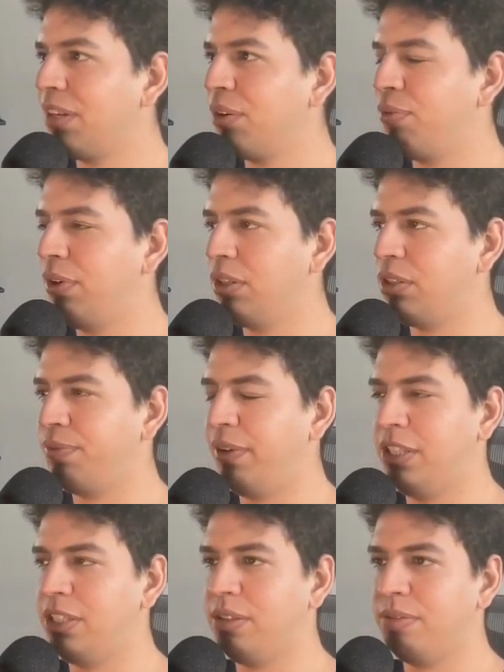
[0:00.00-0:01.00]
Fail to
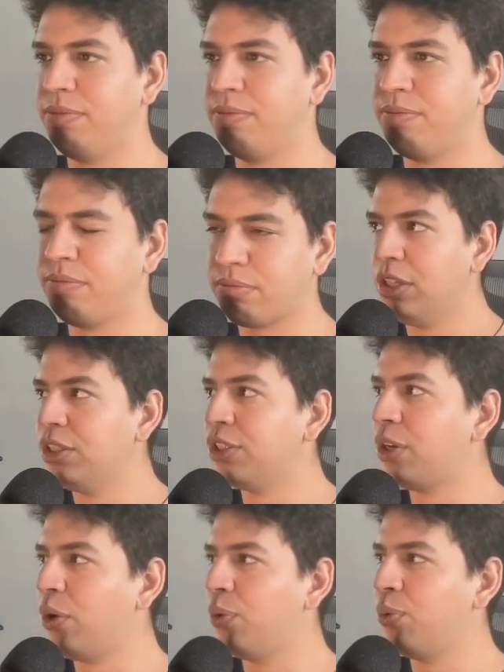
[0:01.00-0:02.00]
fetch.
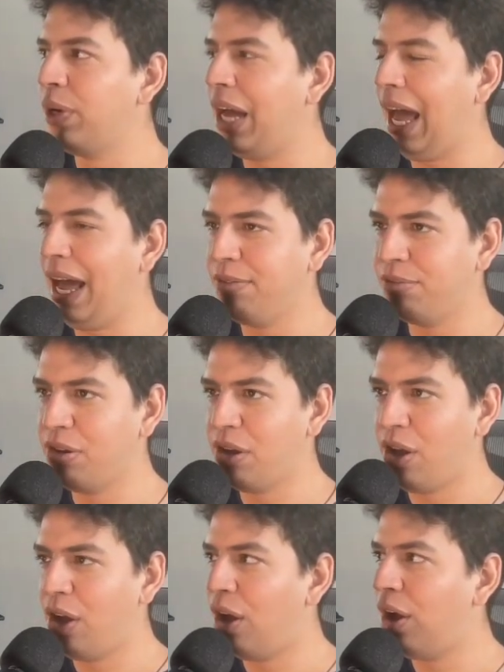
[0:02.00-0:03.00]
So we have
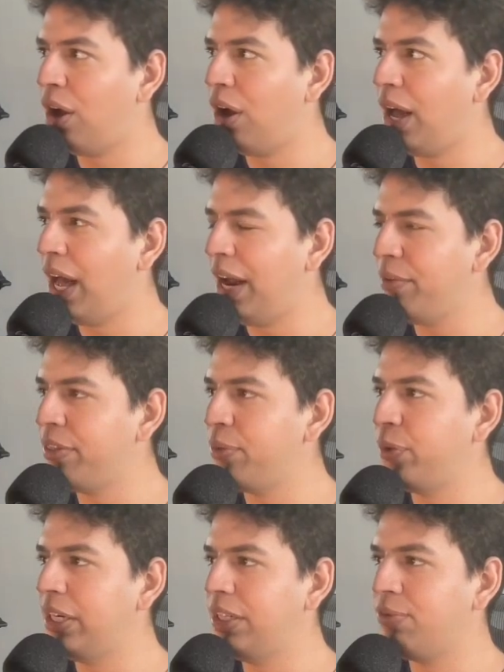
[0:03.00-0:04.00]
everything
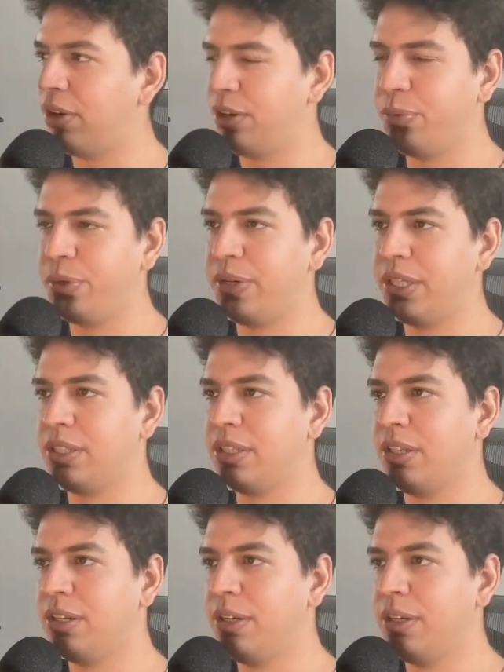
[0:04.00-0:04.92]
we need for our request.